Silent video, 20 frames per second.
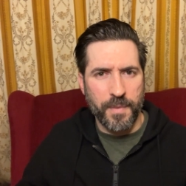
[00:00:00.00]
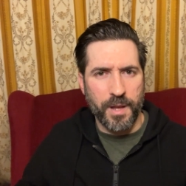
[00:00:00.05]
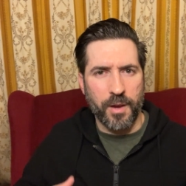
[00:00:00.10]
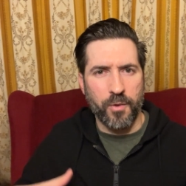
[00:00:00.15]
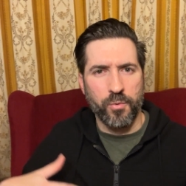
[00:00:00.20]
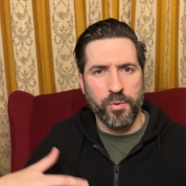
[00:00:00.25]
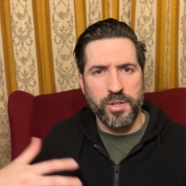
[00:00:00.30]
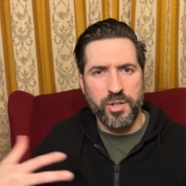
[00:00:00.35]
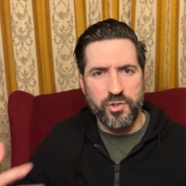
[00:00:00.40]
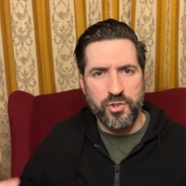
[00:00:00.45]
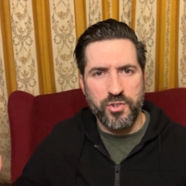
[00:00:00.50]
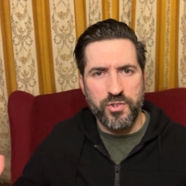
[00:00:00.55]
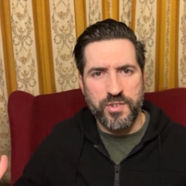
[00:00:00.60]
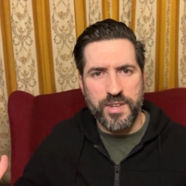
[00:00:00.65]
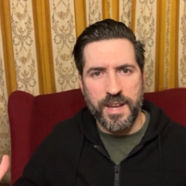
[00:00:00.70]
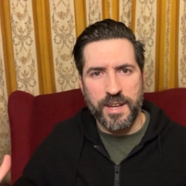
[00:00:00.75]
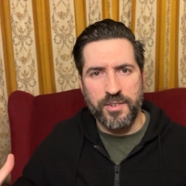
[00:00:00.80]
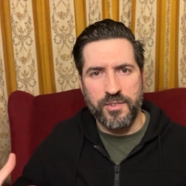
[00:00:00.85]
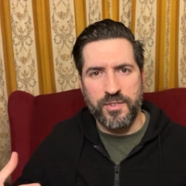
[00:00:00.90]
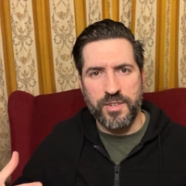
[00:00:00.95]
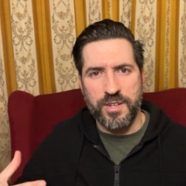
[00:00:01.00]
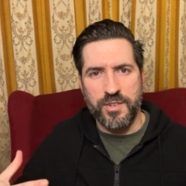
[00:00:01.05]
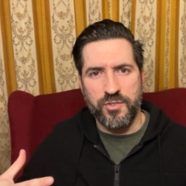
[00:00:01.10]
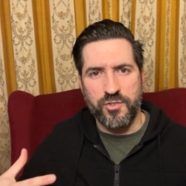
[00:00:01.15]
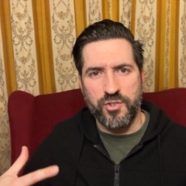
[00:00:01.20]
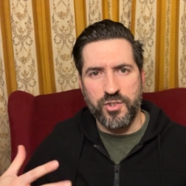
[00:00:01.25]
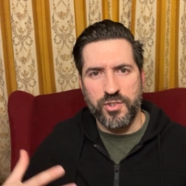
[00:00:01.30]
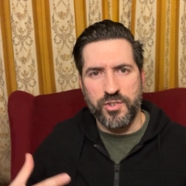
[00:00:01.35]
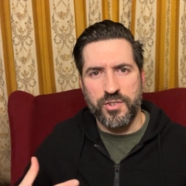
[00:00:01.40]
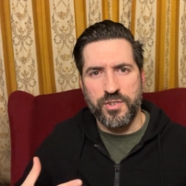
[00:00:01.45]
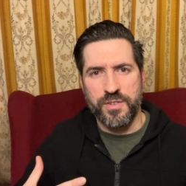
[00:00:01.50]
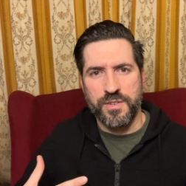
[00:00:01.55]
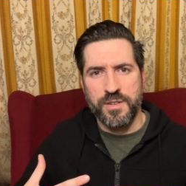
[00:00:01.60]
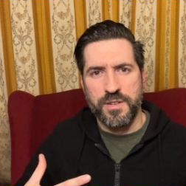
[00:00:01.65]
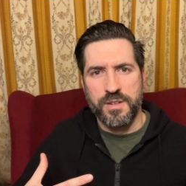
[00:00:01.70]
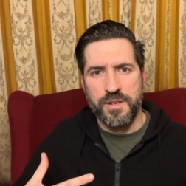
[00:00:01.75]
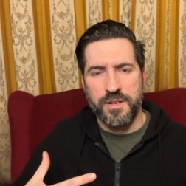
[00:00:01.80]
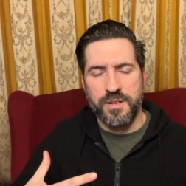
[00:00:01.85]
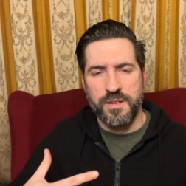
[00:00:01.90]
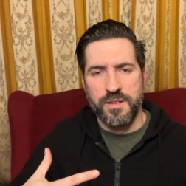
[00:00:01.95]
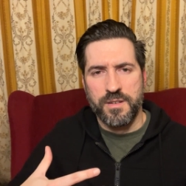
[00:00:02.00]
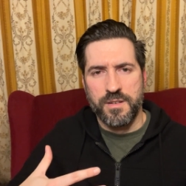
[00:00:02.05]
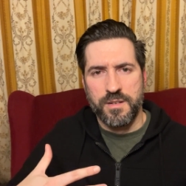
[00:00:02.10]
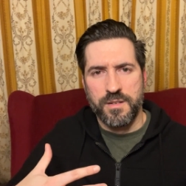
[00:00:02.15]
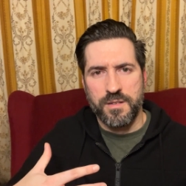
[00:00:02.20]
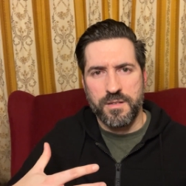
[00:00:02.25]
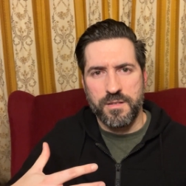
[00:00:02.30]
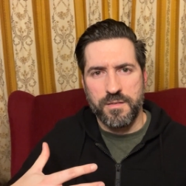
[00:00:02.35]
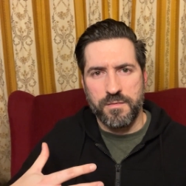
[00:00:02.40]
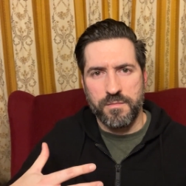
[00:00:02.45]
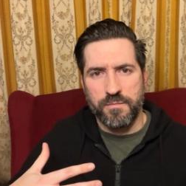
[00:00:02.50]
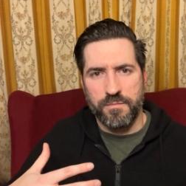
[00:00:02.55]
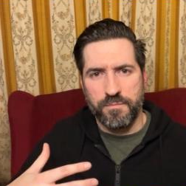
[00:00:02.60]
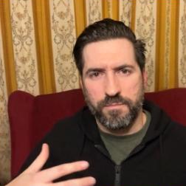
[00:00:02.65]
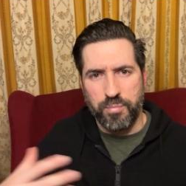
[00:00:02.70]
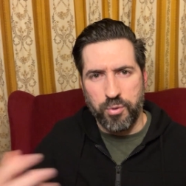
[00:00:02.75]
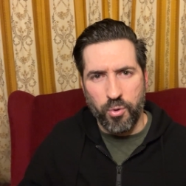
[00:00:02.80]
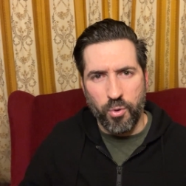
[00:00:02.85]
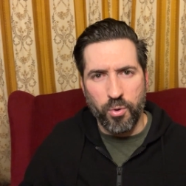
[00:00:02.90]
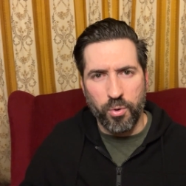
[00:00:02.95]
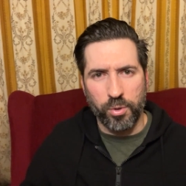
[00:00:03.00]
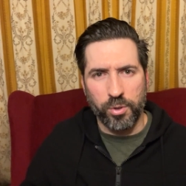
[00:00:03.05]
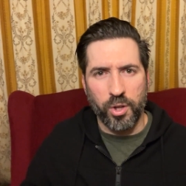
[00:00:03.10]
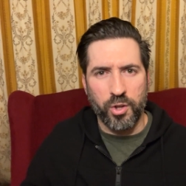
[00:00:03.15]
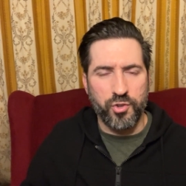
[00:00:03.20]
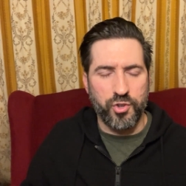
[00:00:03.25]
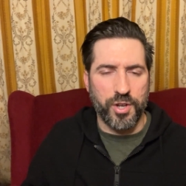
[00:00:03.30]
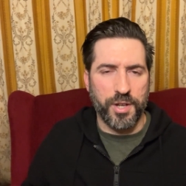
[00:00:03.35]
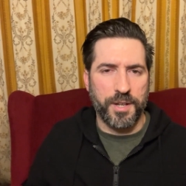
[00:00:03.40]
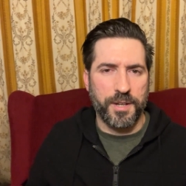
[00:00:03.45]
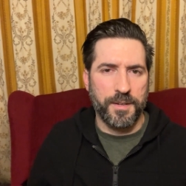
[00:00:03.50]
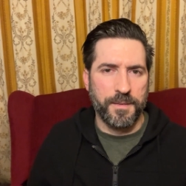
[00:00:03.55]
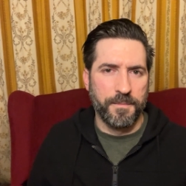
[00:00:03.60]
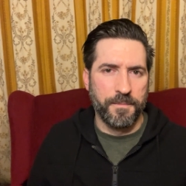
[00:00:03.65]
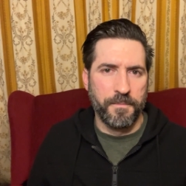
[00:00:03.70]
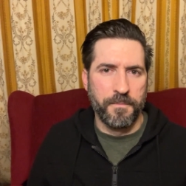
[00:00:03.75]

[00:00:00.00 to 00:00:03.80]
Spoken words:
a religious text is just poor logic,